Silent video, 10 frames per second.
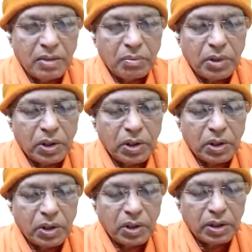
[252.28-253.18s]
Because
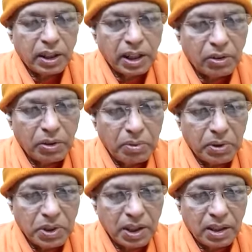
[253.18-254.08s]
thinking of the
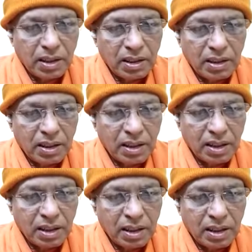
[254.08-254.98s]
future,
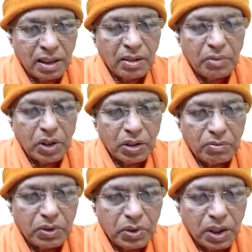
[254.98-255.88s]
because
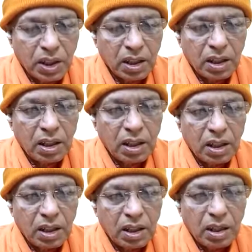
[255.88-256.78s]
future
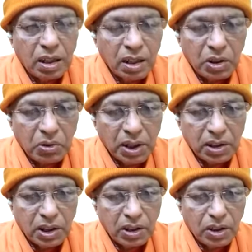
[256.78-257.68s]
you are
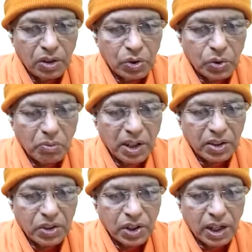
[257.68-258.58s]
thinking so
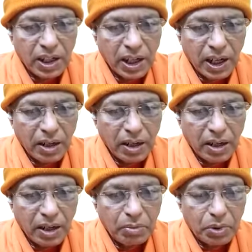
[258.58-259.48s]
much, I have
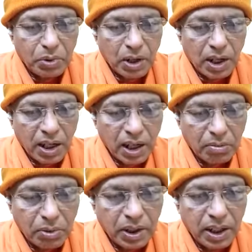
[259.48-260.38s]
to, I have to
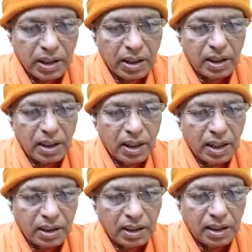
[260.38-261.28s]
get it,
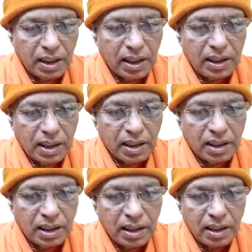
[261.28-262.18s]
get it, get it.
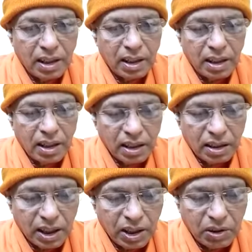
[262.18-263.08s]
That
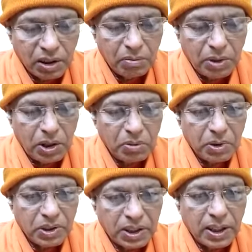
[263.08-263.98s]
is why they
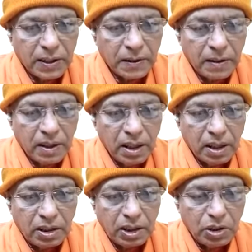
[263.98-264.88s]
beautifully say,
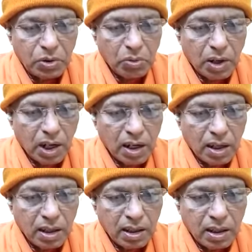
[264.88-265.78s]
this
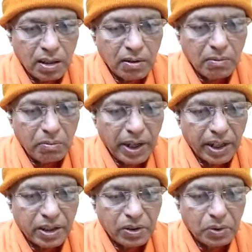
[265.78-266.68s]
world
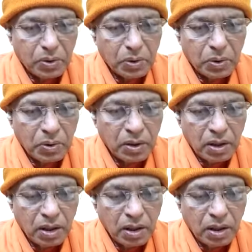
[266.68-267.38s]
makes you